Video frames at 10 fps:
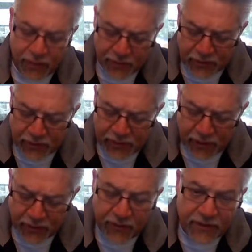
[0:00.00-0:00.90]
what I was going to
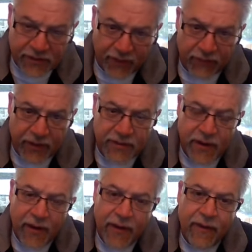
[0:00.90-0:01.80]
tell you, in the 70s,
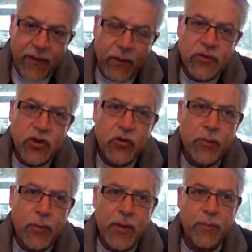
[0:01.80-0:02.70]
there was a
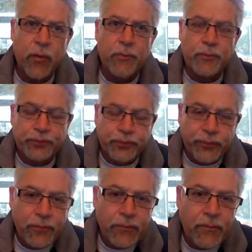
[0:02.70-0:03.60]
group of people
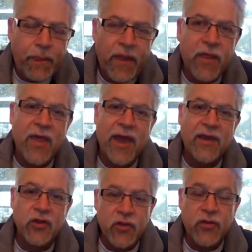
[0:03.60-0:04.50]

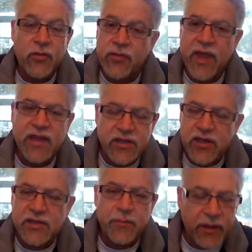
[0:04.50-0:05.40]
that they
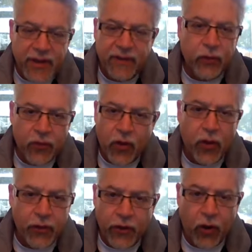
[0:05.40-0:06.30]
just believed with
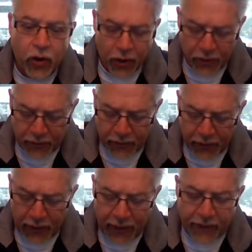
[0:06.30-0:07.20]
all their heart
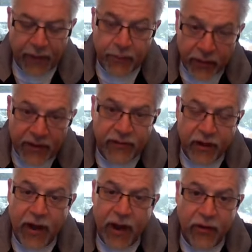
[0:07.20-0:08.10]
and they believed a
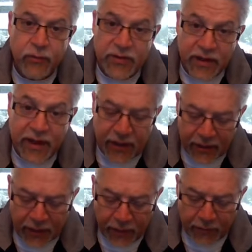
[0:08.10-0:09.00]
guy who was
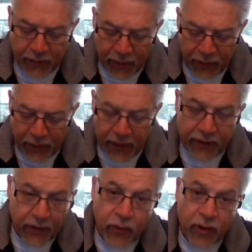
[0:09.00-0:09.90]
leading them
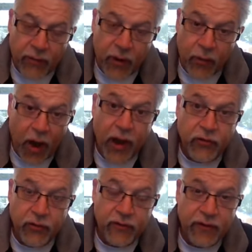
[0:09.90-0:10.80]
and there were there were
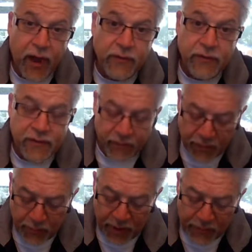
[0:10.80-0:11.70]
hundreds thousands of
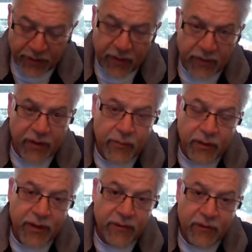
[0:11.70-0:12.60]
them maybe that they
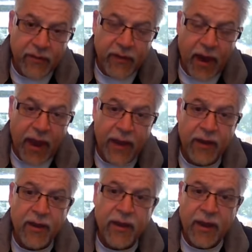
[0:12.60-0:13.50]
believed this guy
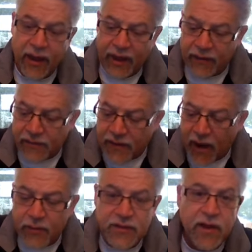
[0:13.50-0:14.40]
and this
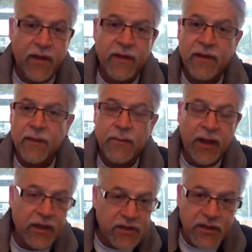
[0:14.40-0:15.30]
guy was telling them
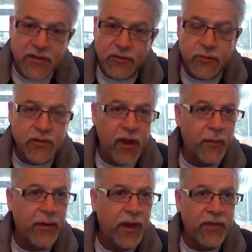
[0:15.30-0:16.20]
that jesus was
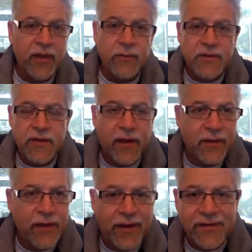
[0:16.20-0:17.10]
coming i think it was in the
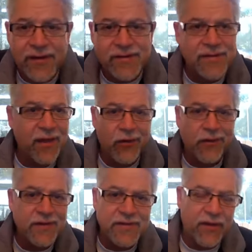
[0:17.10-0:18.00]
19
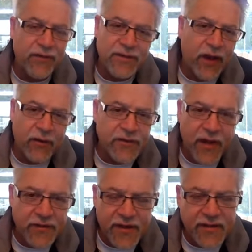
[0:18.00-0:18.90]
early 70s i don't know so
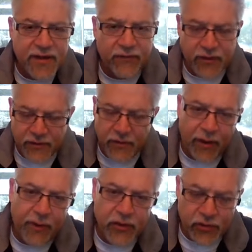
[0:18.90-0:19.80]
i'll say 72
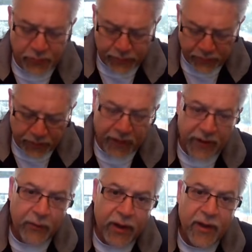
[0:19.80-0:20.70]
i'm not sure but
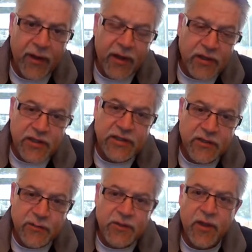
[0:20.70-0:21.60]
anyway
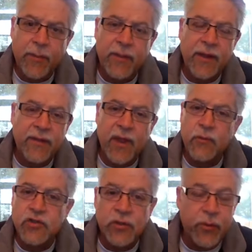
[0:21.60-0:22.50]
jesus was coming and they
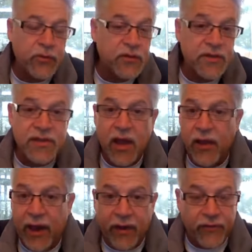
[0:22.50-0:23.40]
were supposed to
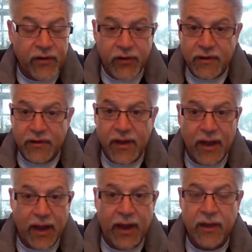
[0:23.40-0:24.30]
sell everything they
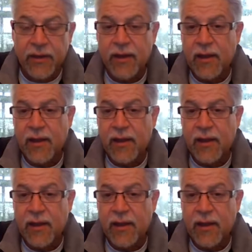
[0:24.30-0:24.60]
had